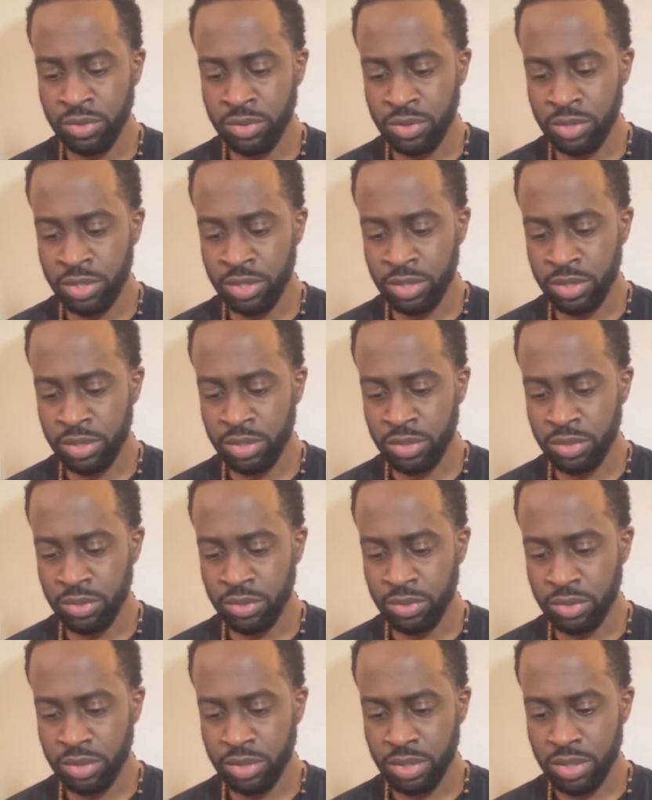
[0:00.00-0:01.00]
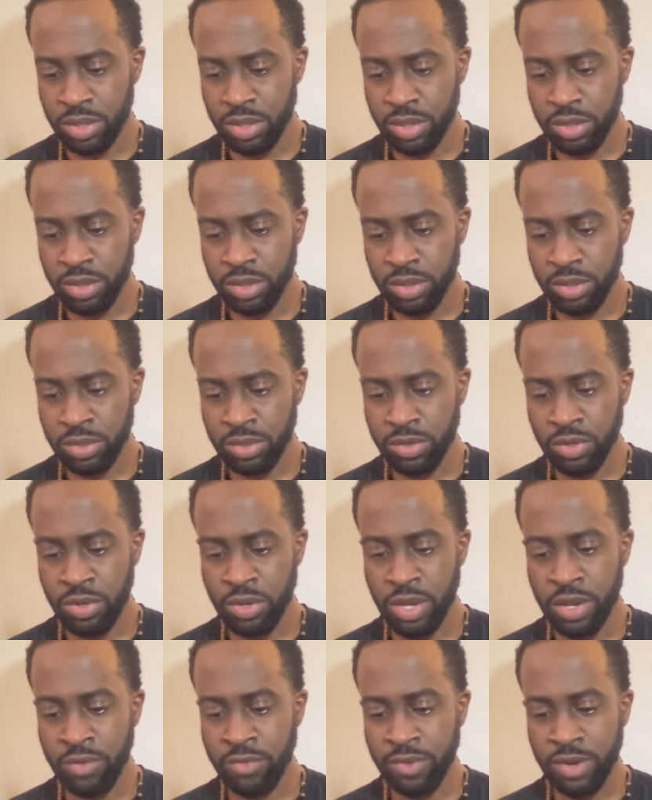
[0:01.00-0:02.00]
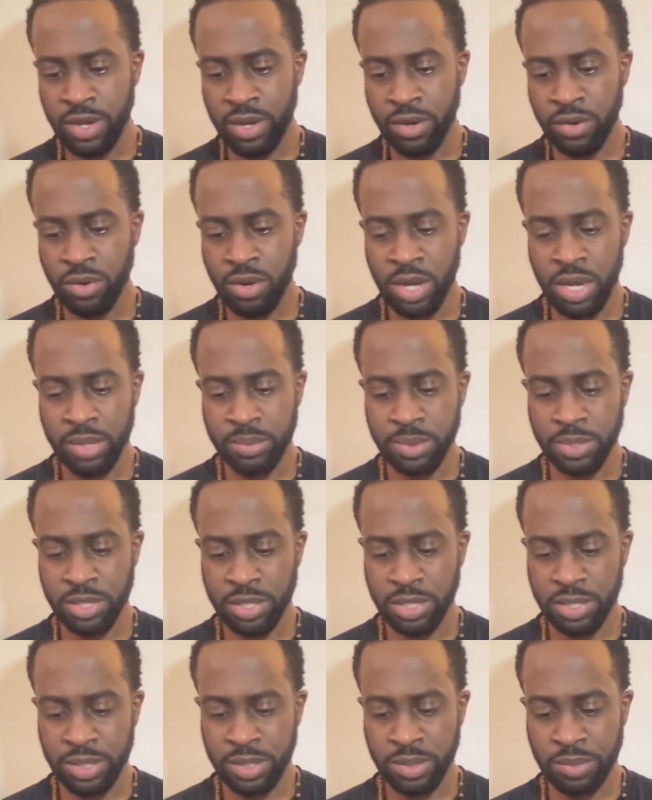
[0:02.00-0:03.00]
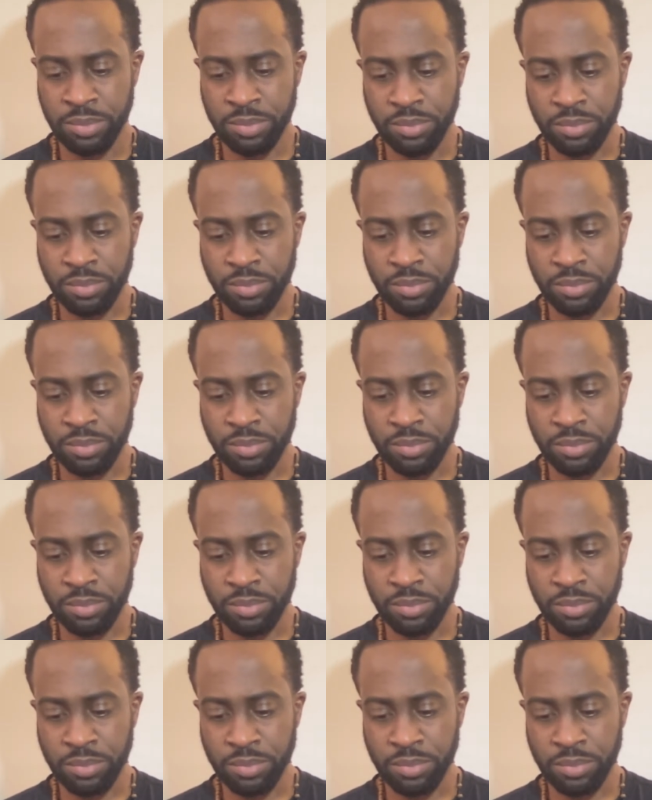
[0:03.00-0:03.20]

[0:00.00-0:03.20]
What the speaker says: on here too. So you got to find it on the option chain.